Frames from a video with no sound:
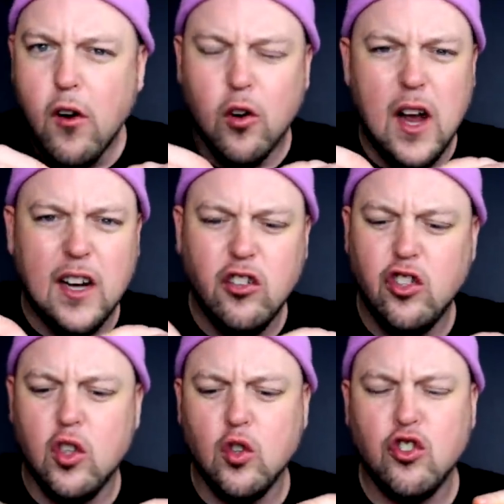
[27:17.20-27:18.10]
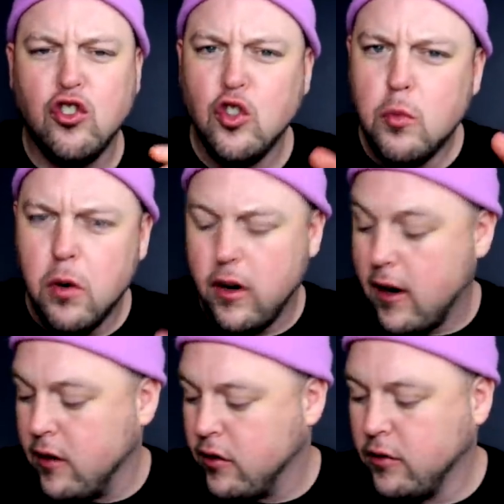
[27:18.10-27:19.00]
cracking jokes, super
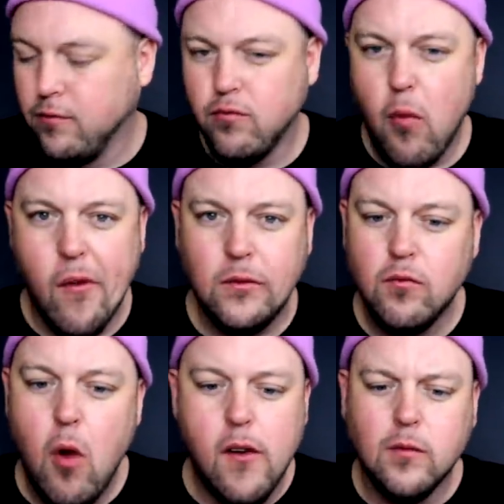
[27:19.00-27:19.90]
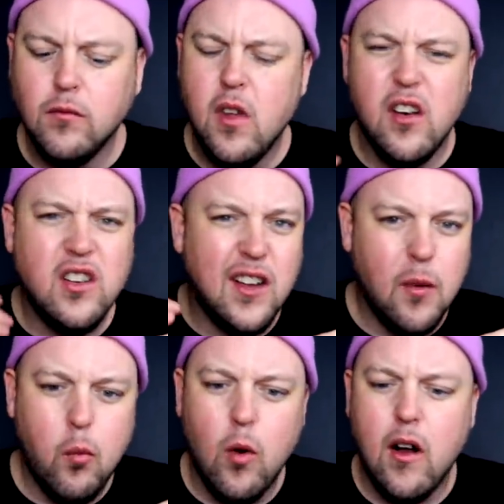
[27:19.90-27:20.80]
nice,
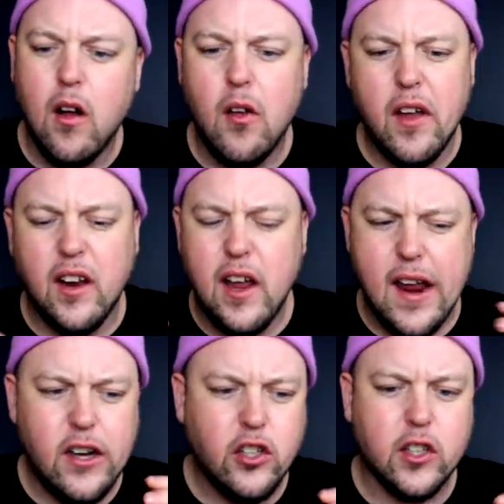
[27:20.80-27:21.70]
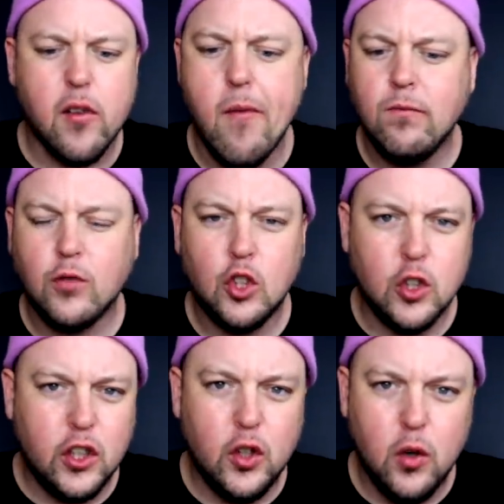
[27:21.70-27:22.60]
tip well, engaging,
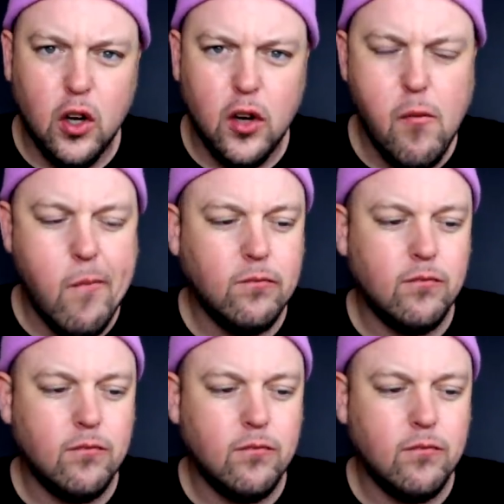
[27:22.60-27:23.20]
treat you good.